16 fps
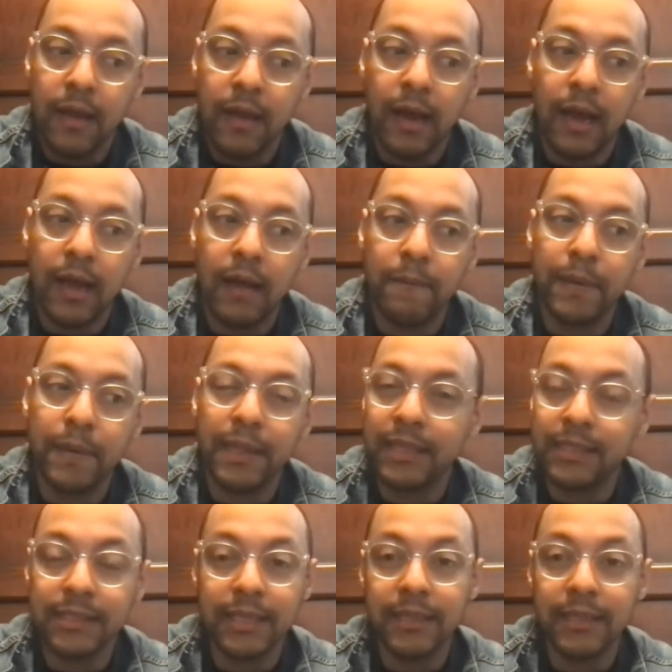But
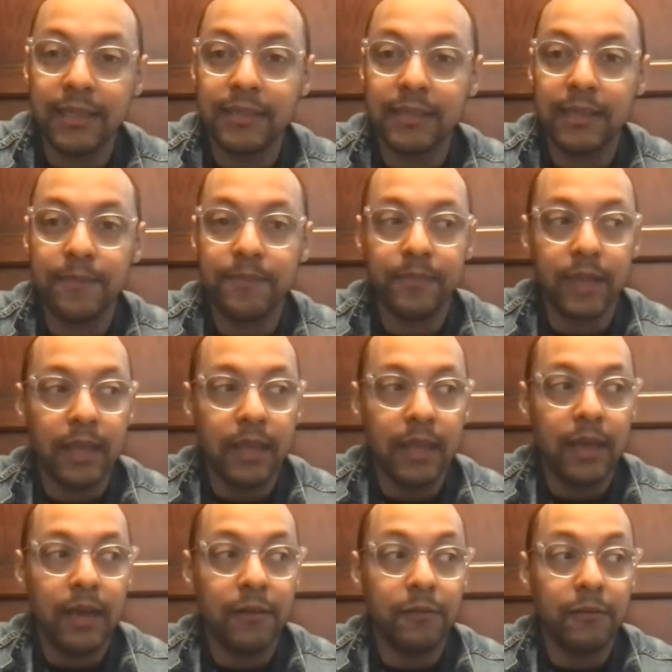this is
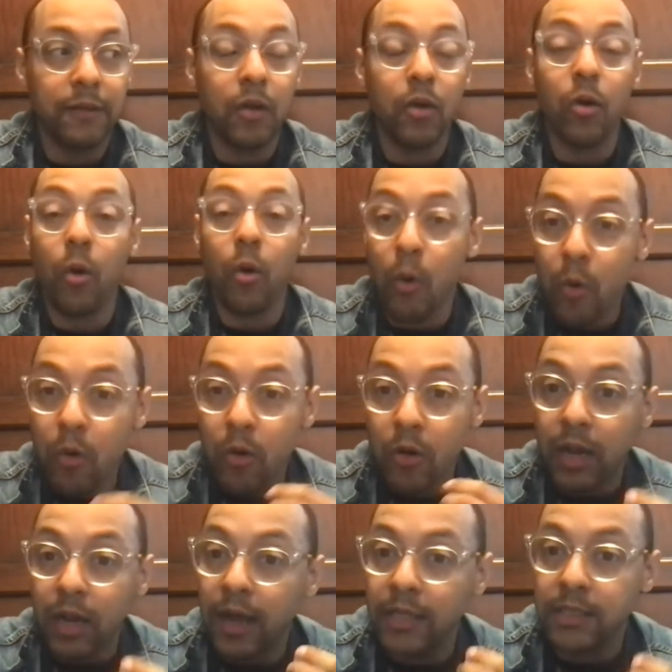a
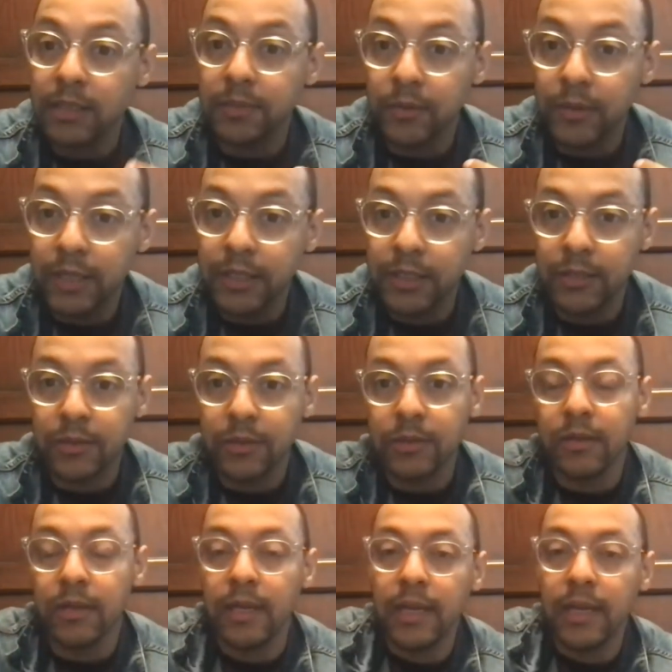core gospel issue